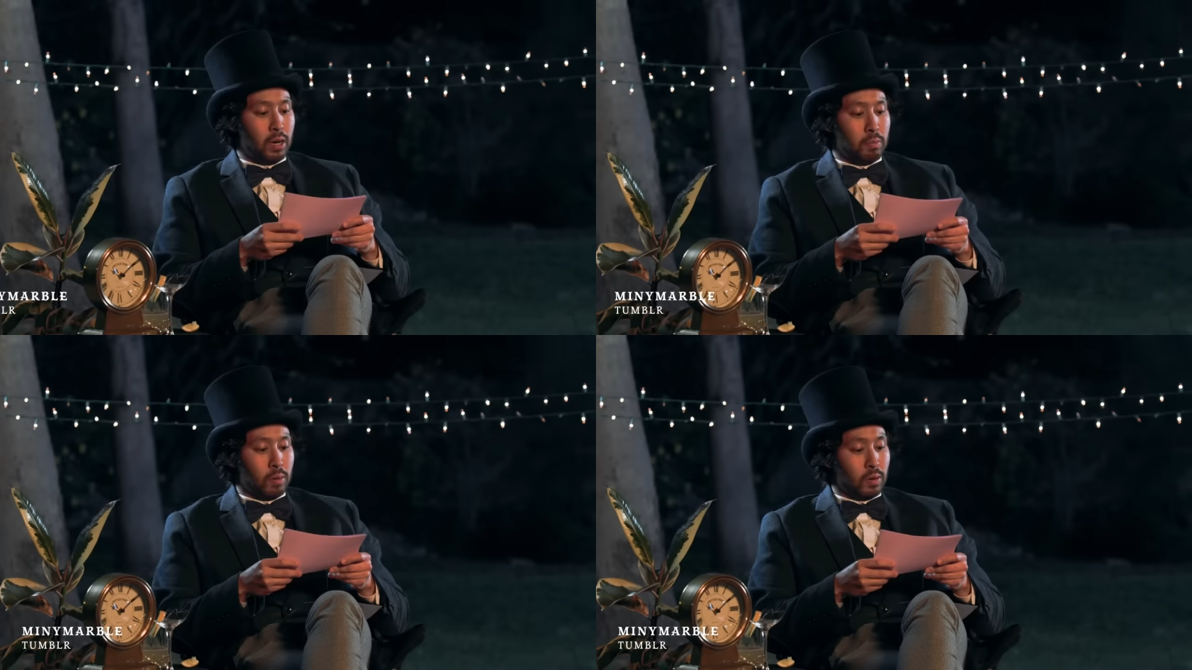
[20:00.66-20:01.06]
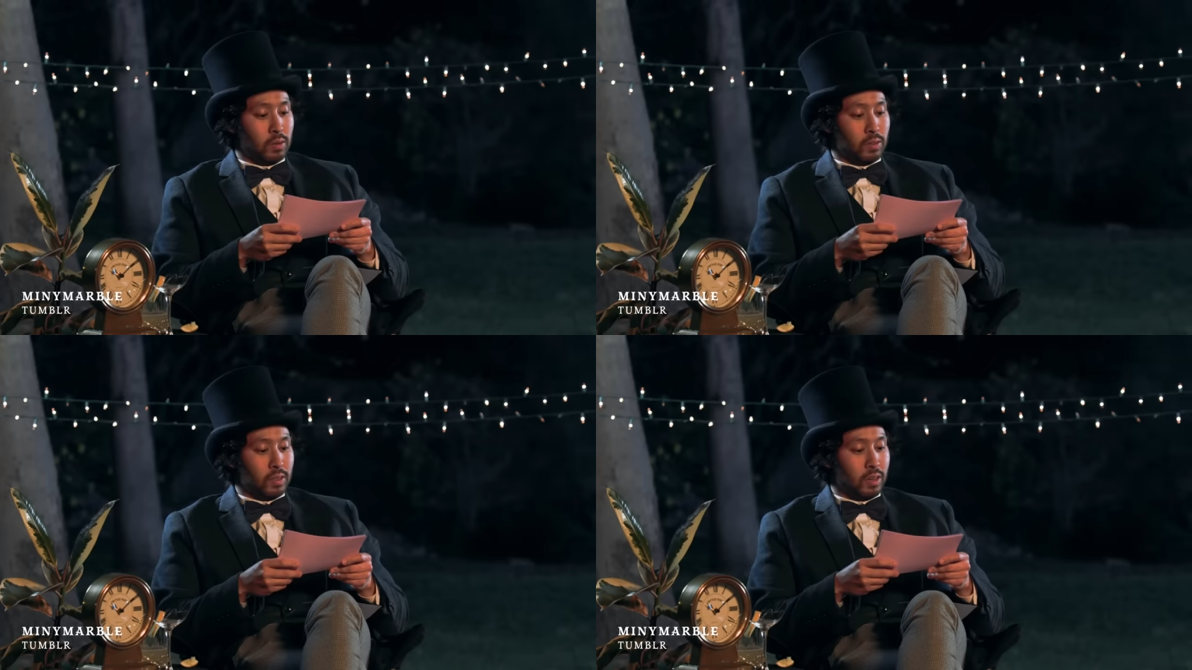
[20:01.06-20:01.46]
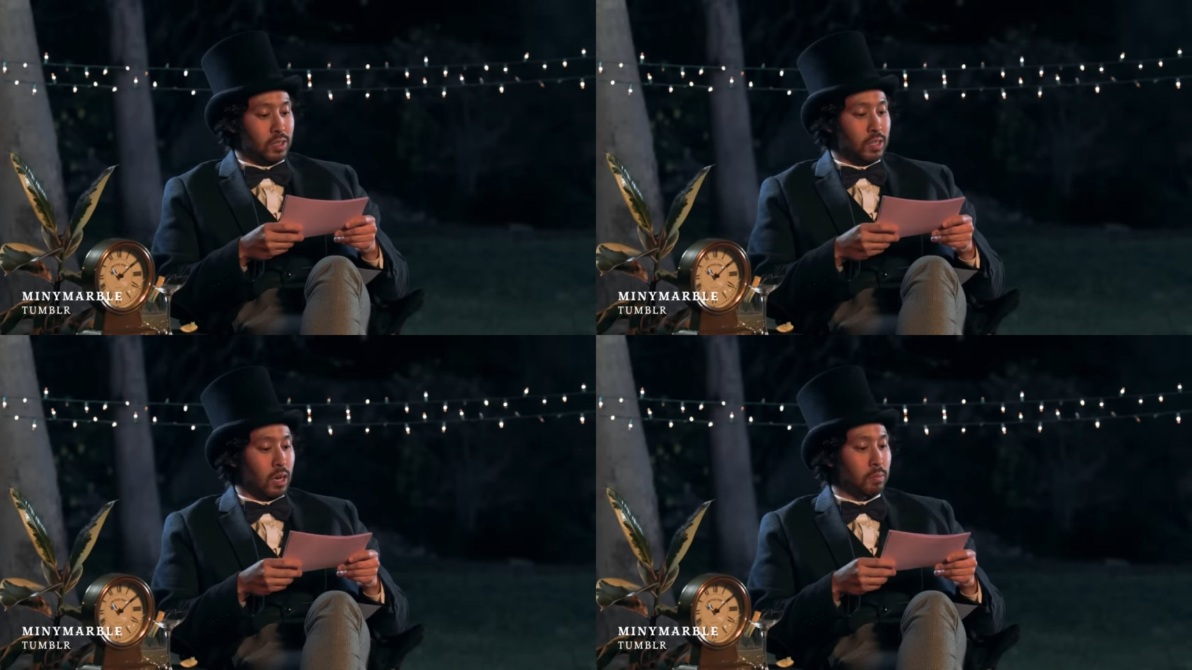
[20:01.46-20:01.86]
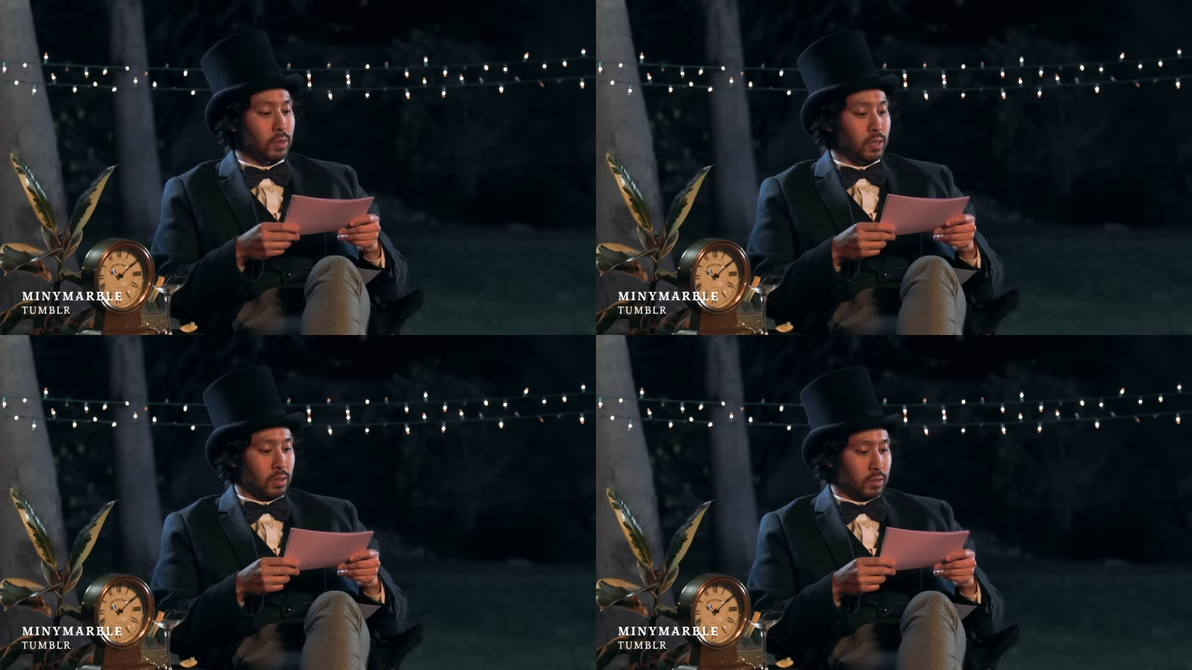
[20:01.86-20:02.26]
Speaker 1: Marble okay. on
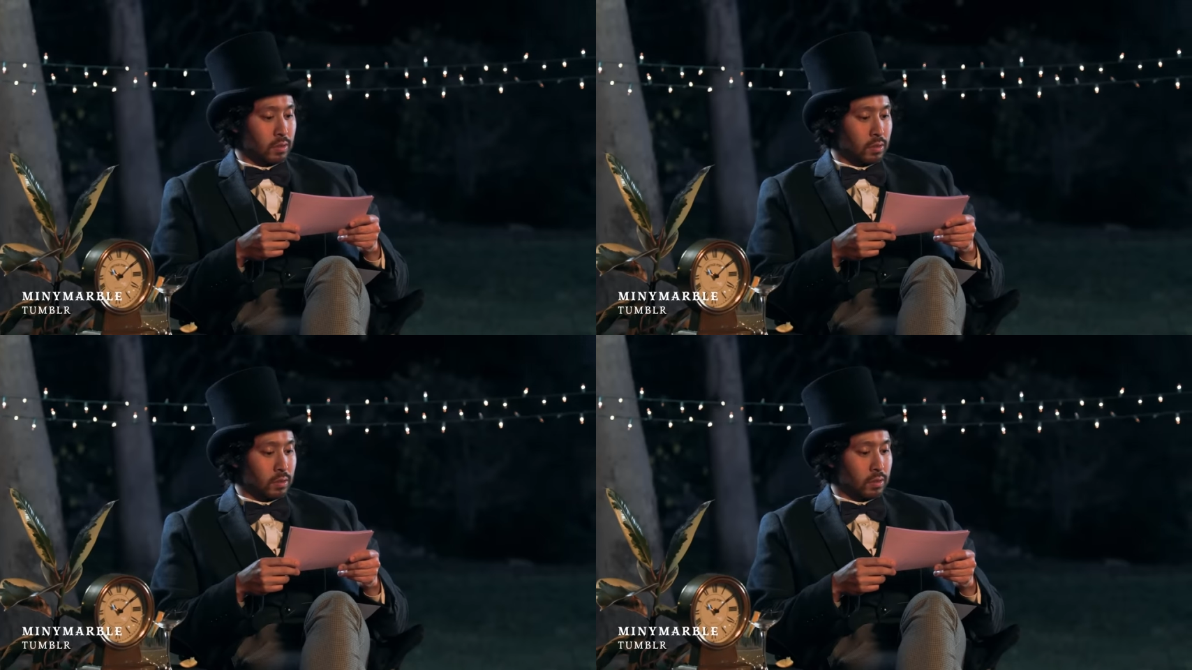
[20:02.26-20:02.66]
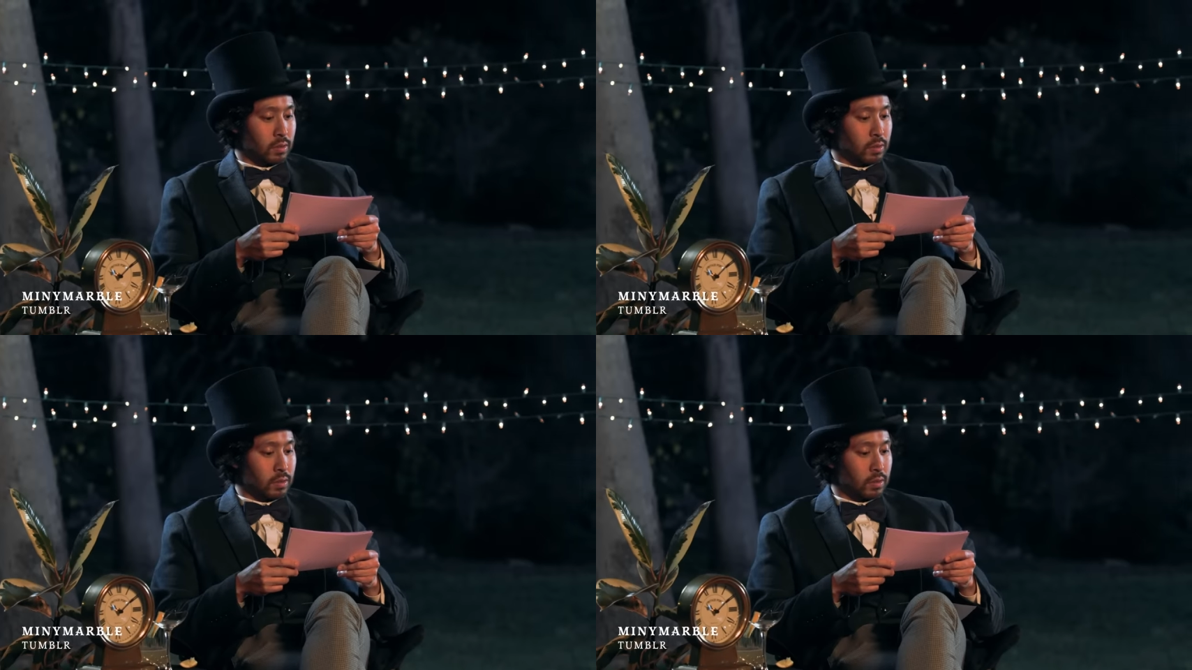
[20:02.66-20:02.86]
Tumblr. Oh.